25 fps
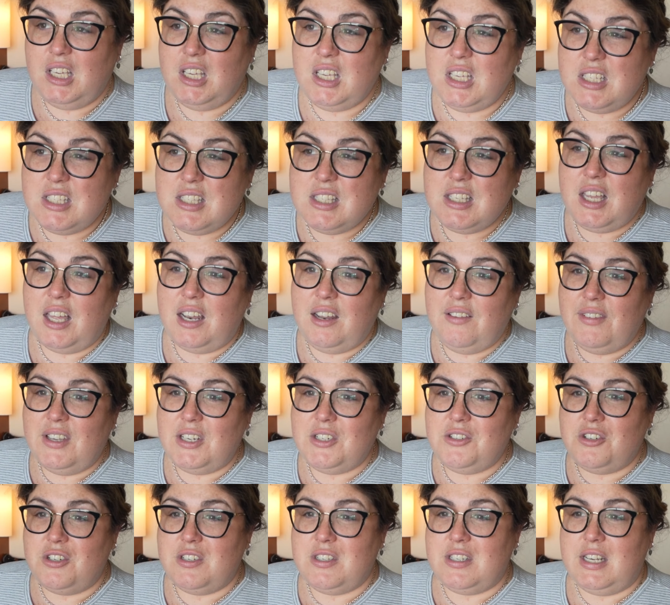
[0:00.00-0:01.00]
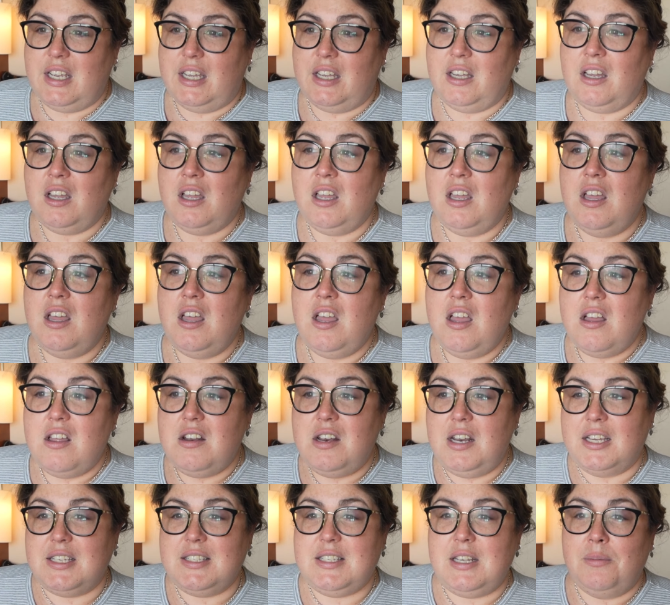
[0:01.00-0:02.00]
It's kind of interesting.
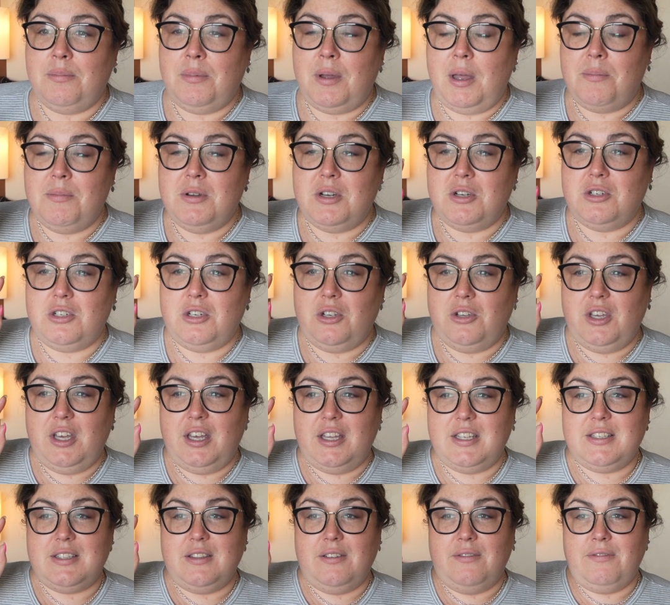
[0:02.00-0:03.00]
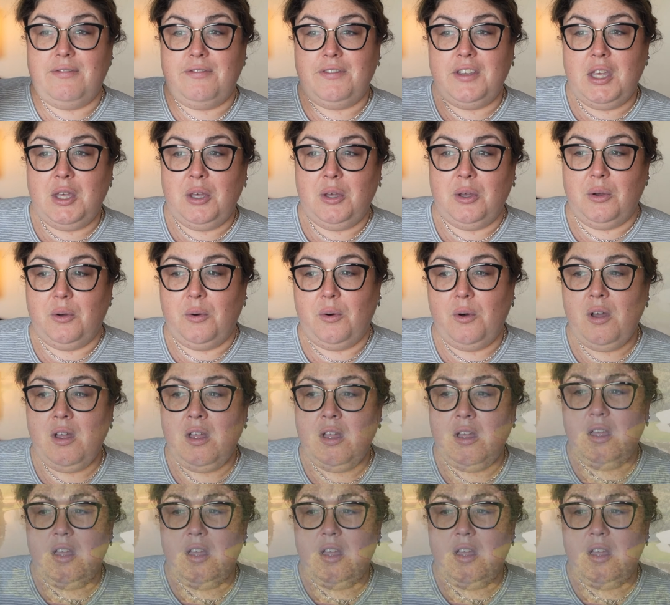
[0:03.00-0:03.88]
Next up, I'm going to show you guys the view